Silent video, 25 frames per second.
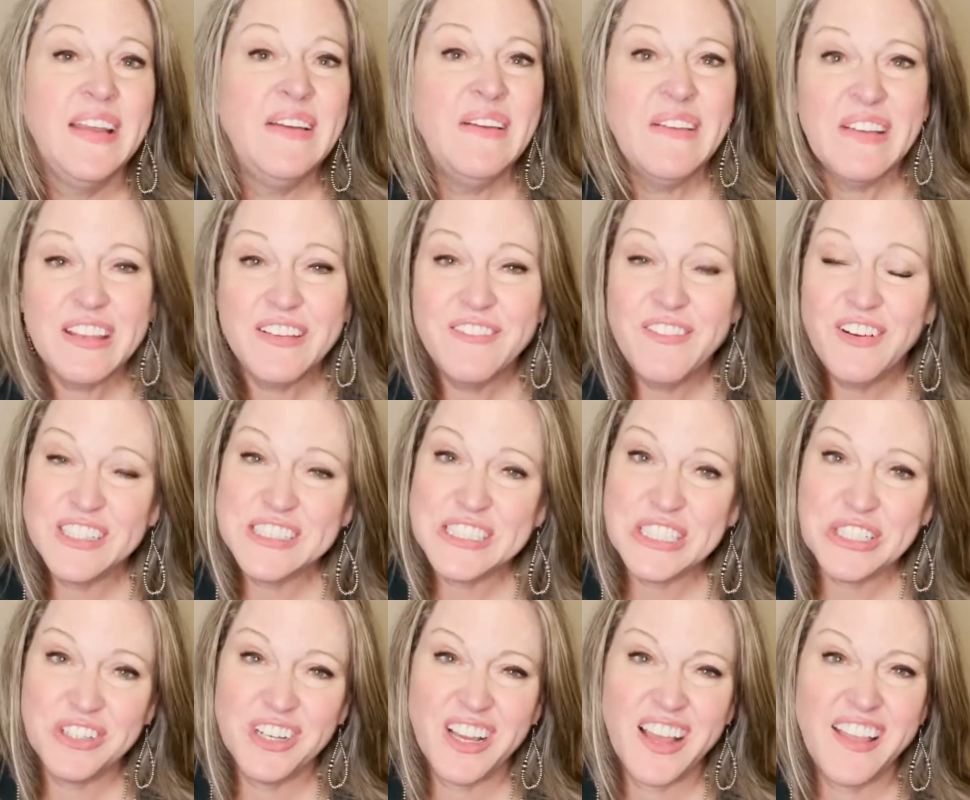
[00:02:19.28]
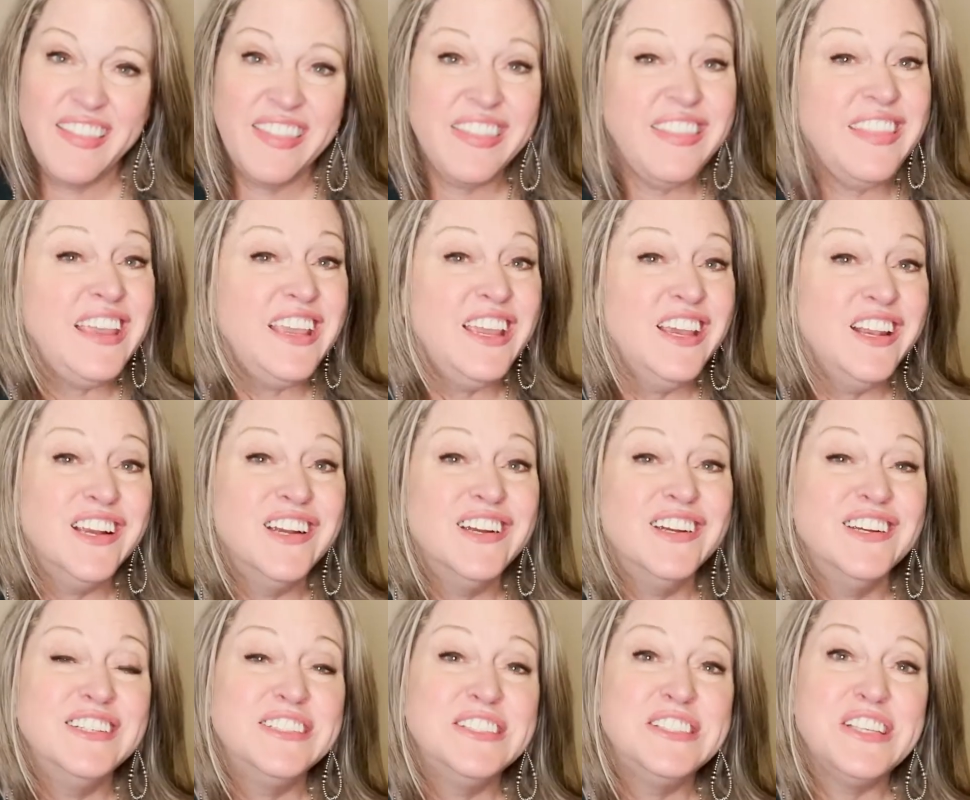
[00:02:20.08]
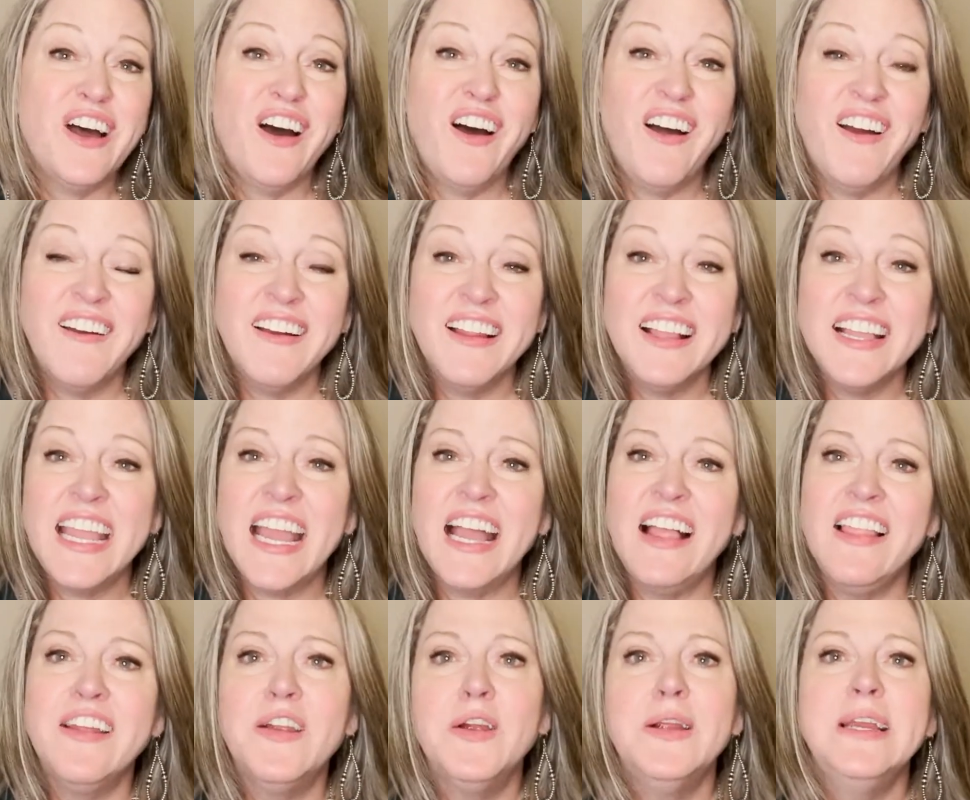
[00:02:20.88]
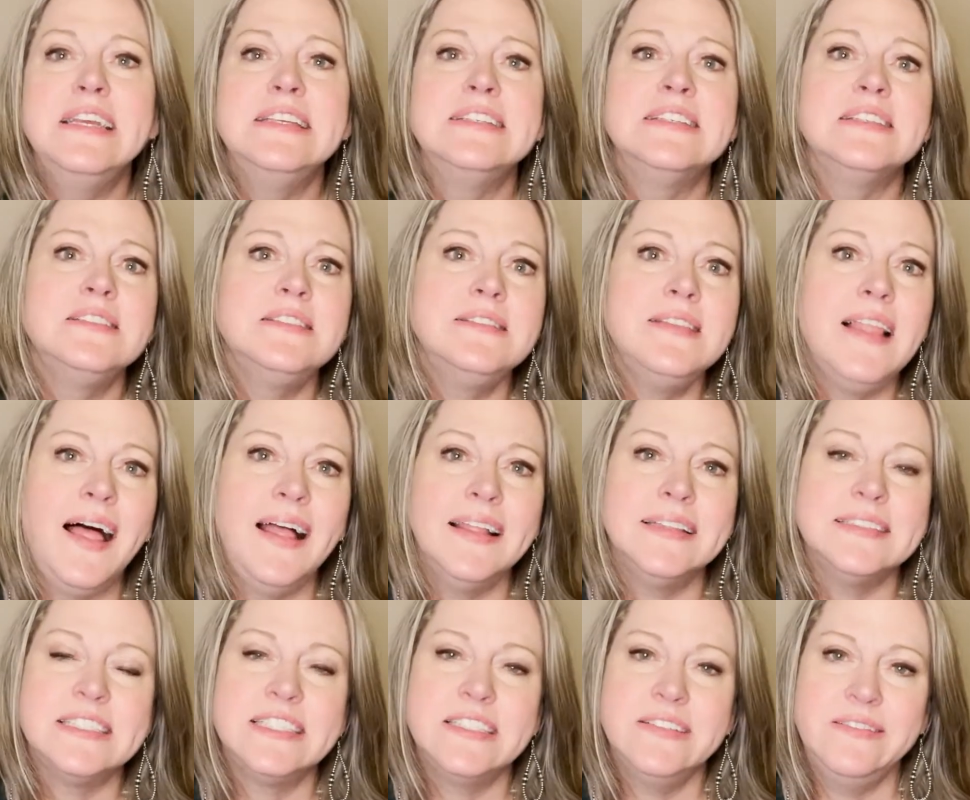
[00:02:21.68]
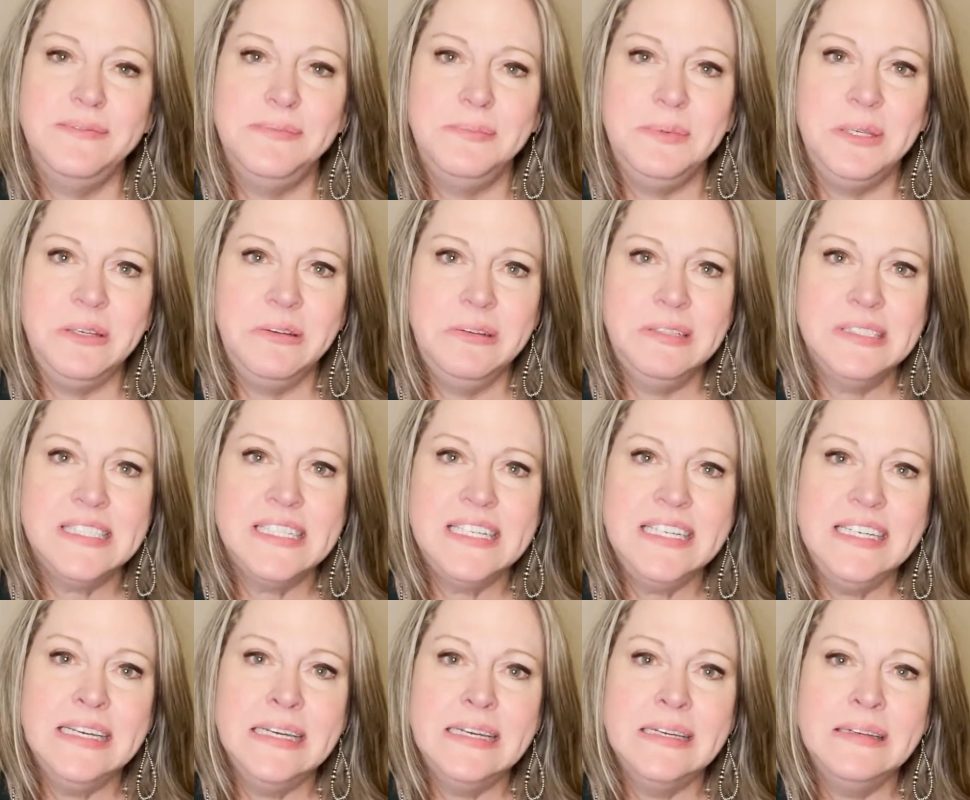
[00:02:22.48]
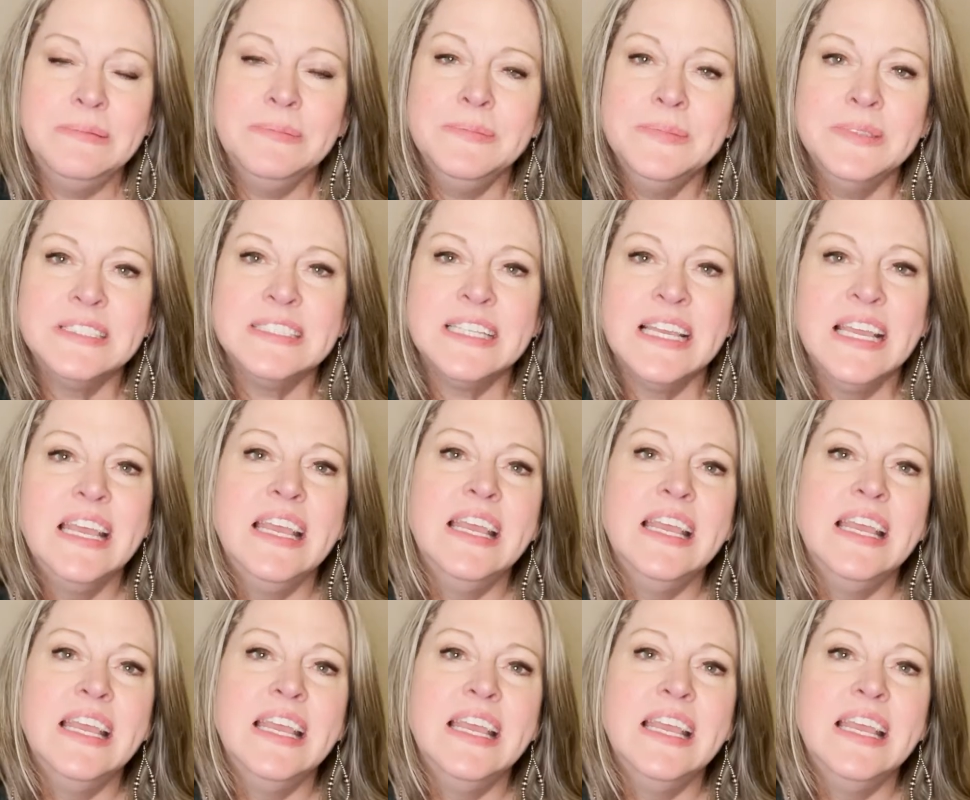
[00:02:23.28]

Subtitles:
You've also got theaters, art galleries, lots of museums,